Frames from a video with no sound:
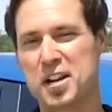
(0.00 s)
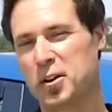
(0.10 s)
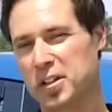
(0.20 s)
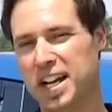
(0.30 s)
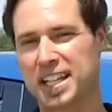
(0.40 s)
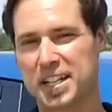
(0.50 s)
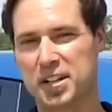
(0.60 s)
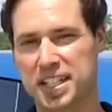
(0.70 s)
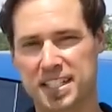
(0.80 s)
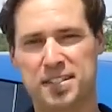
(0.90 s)
In all
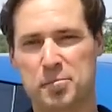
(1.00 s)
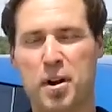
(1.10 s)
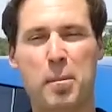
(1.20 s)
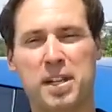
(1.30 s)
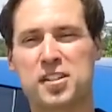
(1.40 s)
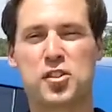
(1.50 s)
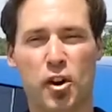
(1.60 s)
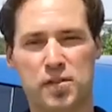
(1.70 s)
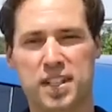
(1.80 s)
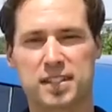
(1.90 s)
likelihood, he probably
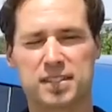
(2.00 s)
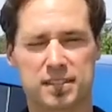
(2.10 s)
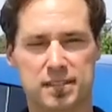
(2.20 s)
deserves it.